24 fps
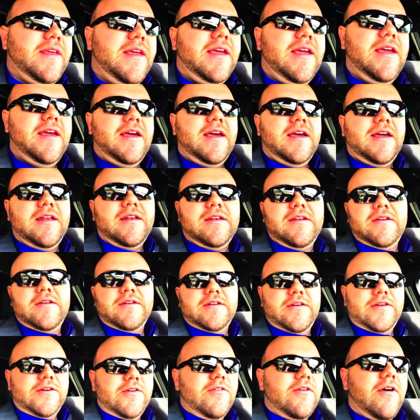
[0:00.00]
and
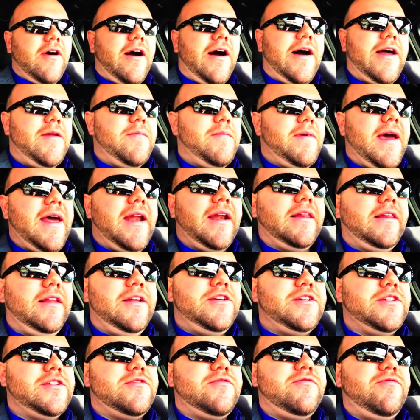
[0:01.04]
you automatically
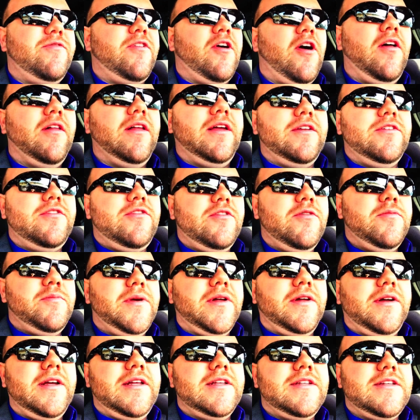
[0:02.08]
just fall into
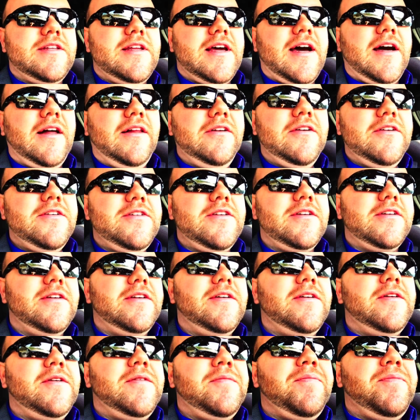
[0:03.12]
billions of dollars,
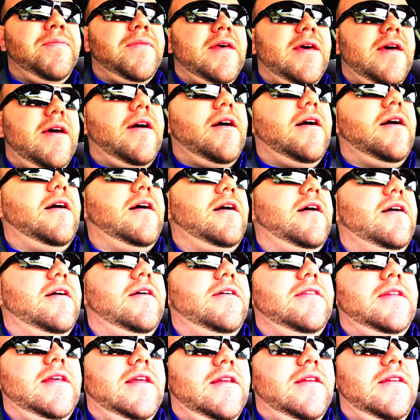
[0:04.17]

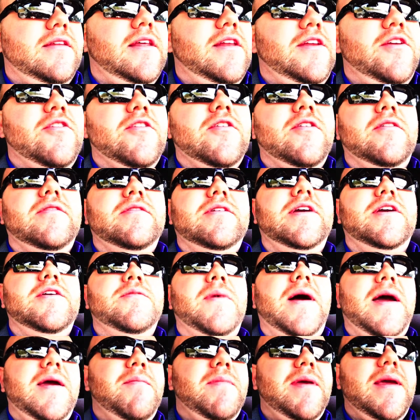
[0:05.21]
then you
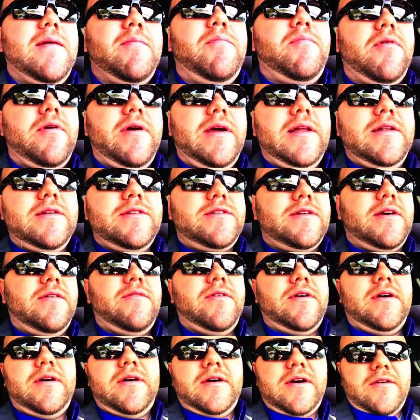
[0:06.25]
might be a prince
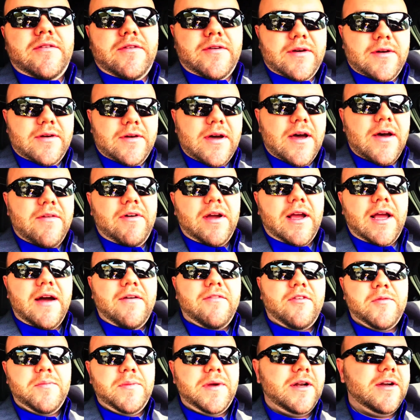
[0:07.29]
of a
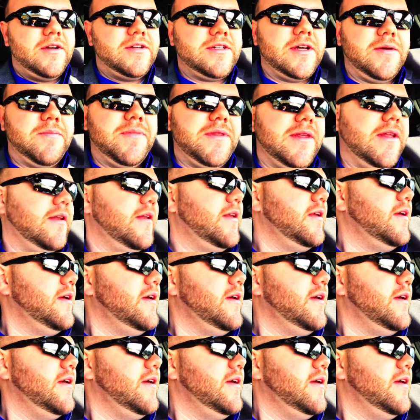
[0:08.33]
government or something.